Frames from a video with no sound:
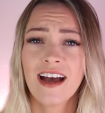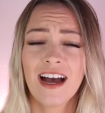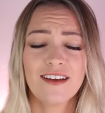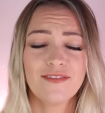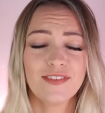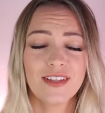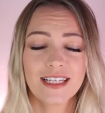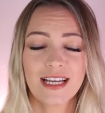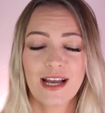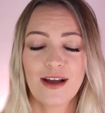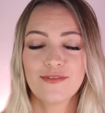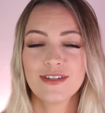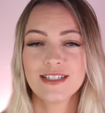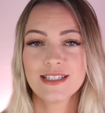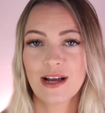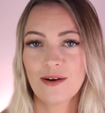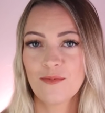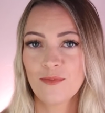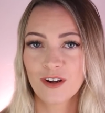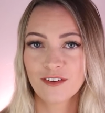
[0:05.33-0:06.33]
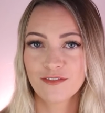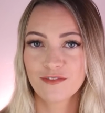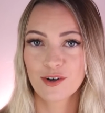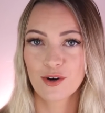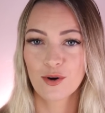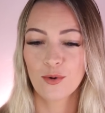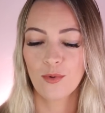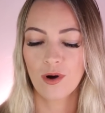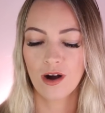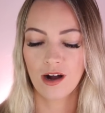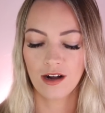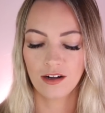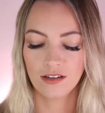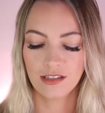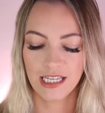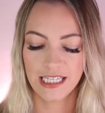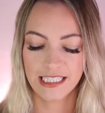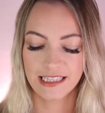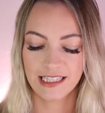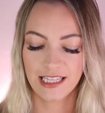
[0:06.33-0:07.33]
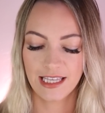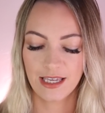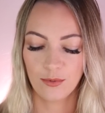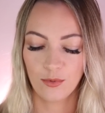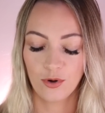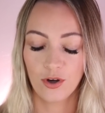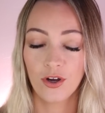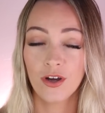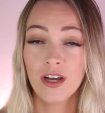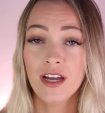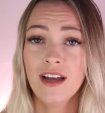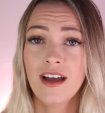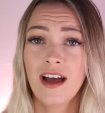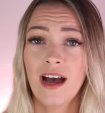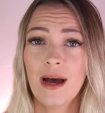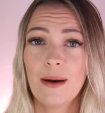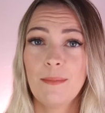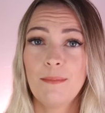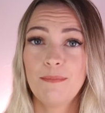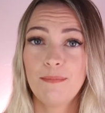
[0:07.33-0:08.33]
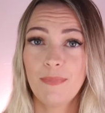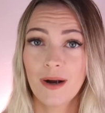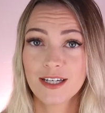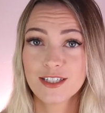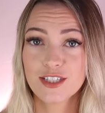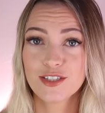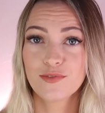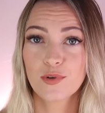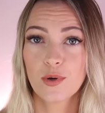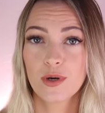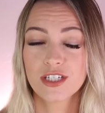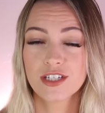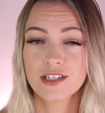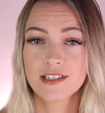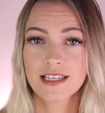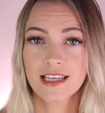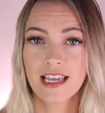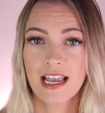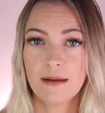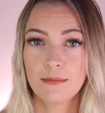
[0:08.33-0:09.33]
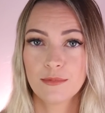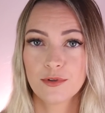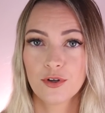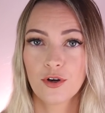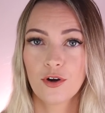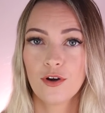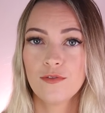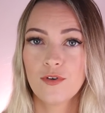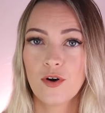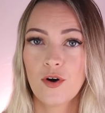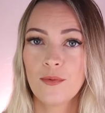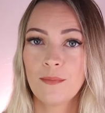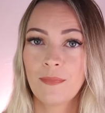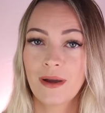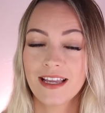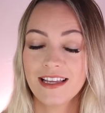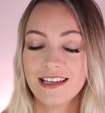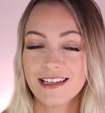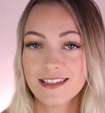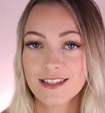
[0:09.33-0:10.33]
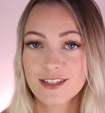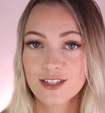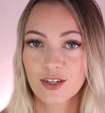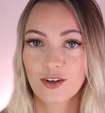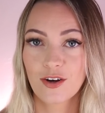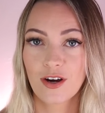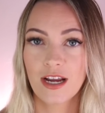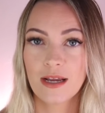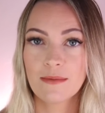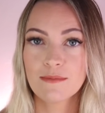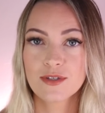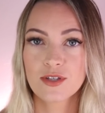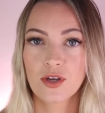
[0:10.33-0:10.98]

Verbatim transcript: I feel like I haven't done one for a while and there were a bunch of questions that came through over on my Instagram.